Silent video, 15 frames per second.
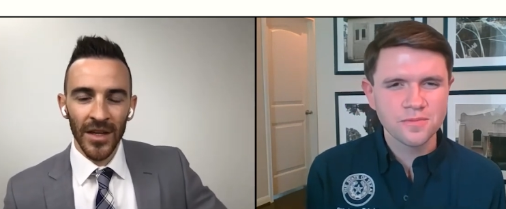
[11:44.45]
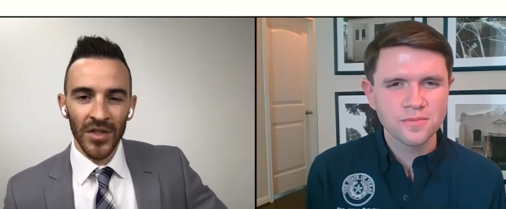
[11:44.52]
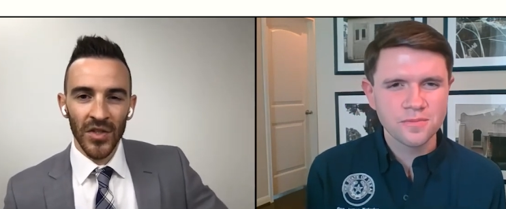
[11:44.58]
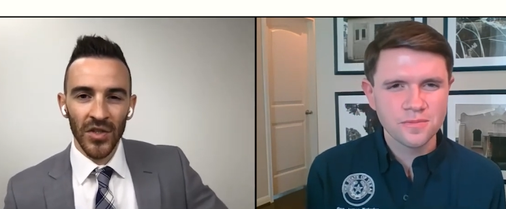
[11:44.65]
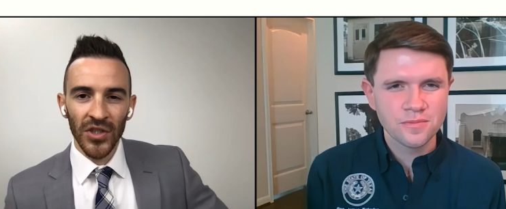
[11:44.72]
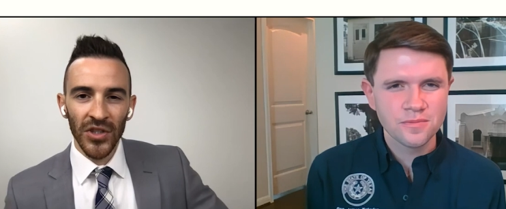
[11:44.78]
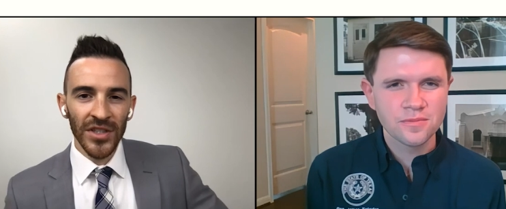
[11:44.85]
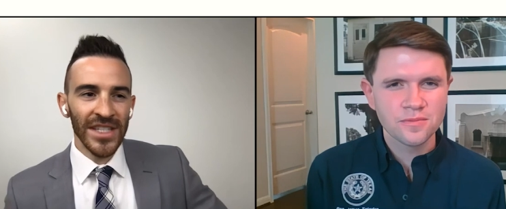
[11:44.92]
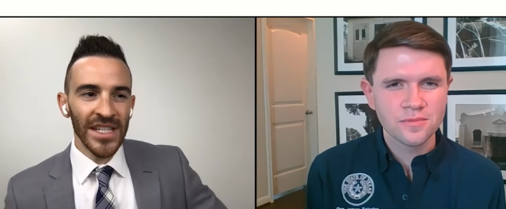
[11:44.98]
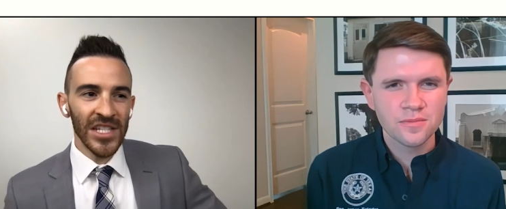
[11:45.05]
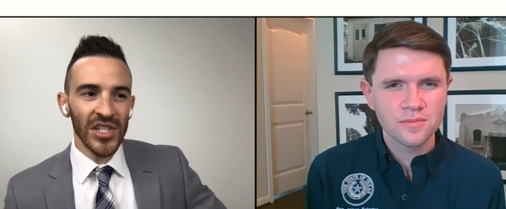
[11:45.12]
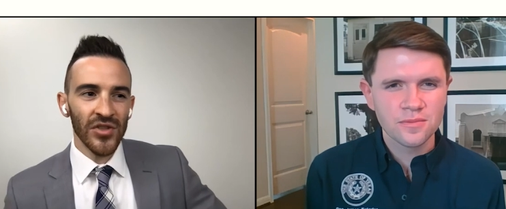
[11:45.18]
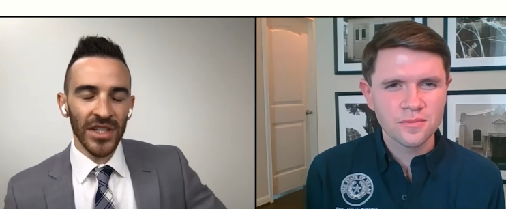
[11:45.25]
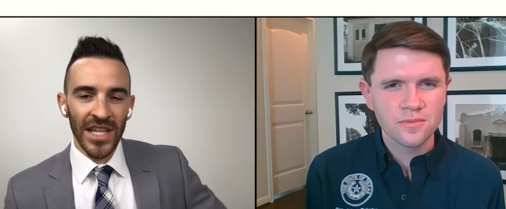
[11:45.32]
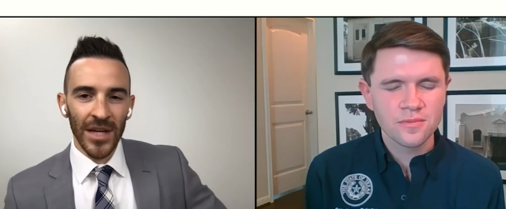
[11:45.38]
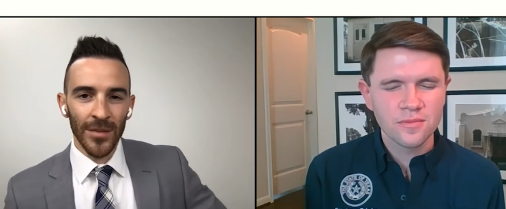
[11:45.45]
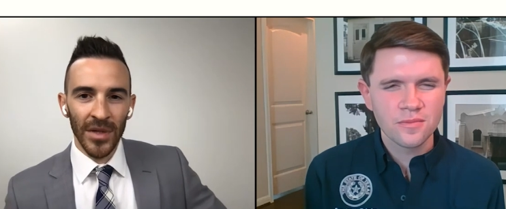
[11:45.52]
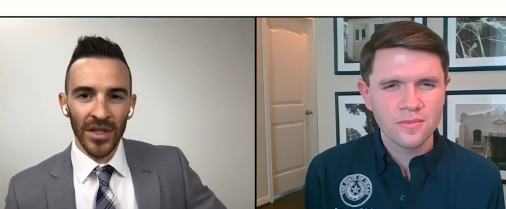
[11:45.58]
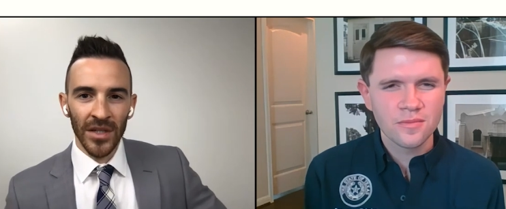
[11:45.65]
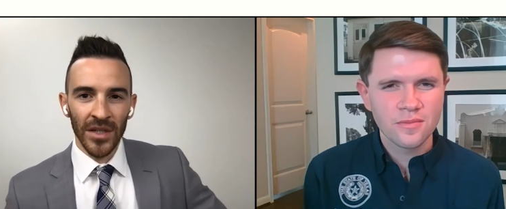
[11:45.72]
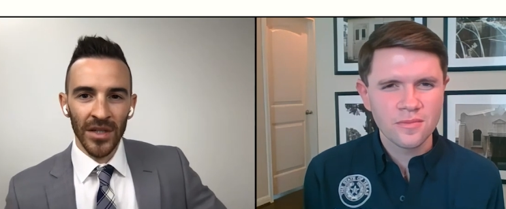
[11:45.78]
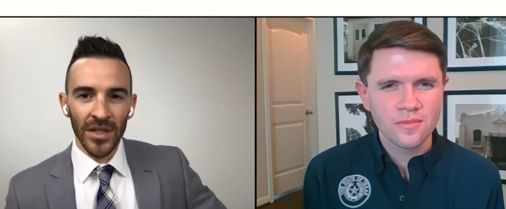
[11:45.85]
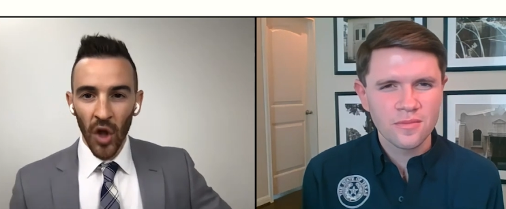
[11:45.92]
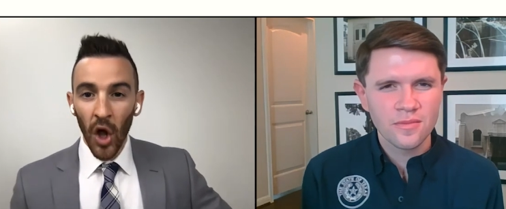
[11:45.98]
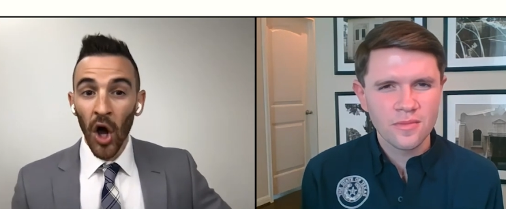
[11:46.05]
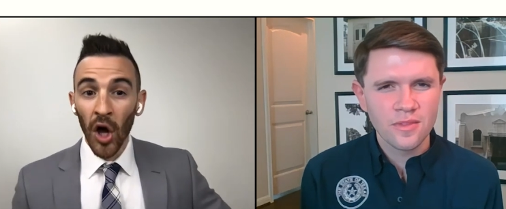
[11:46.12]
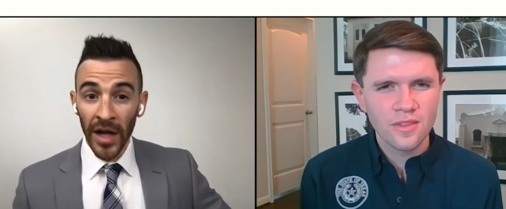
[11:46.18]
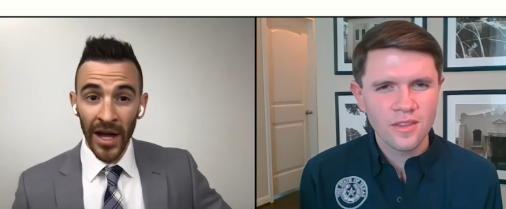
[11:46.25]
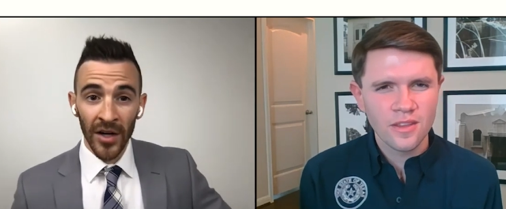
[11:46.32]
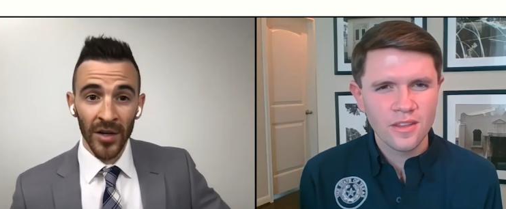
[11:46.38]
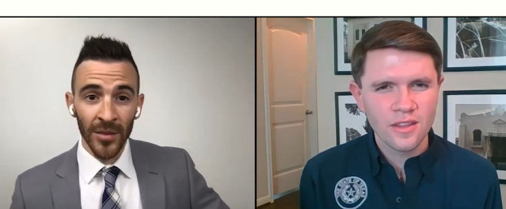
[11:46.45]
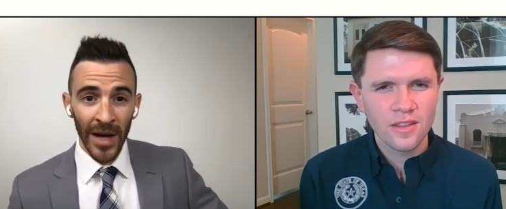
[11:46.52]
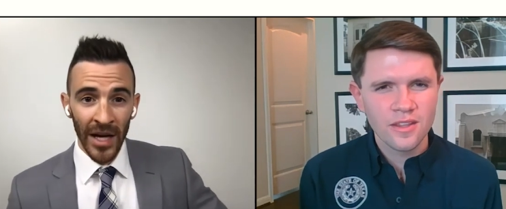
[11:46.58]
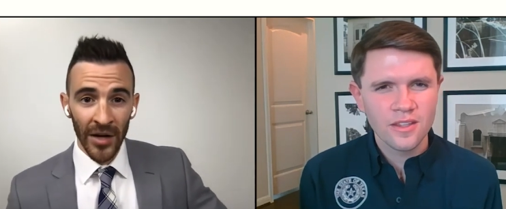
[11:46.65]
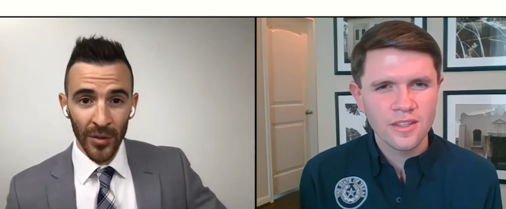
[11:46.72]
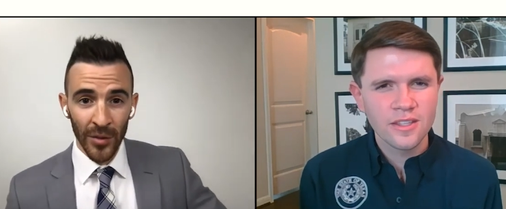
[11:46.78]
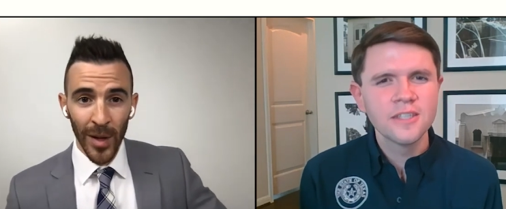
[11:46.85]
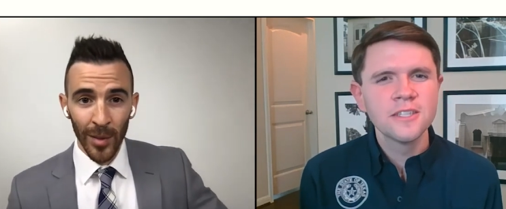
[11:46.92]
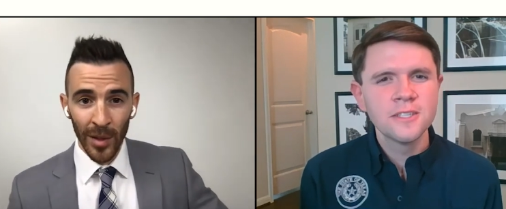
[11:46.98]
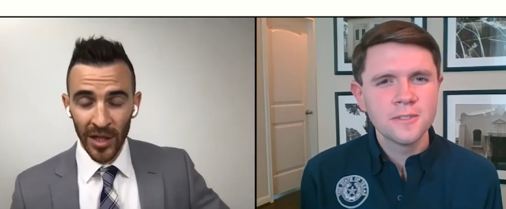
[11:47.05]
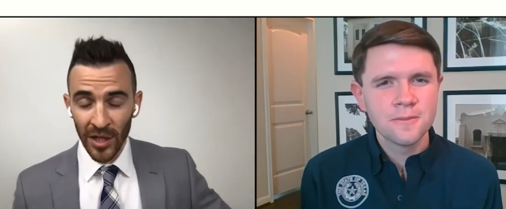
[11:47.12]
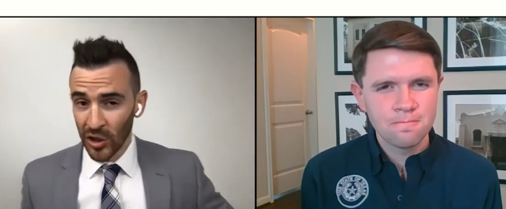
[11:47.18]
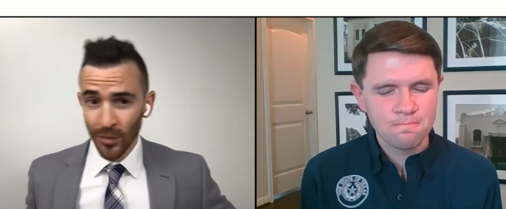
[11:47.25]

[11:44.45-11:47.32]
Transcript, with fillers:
Speaker 1: So your district had been long held by a Republican.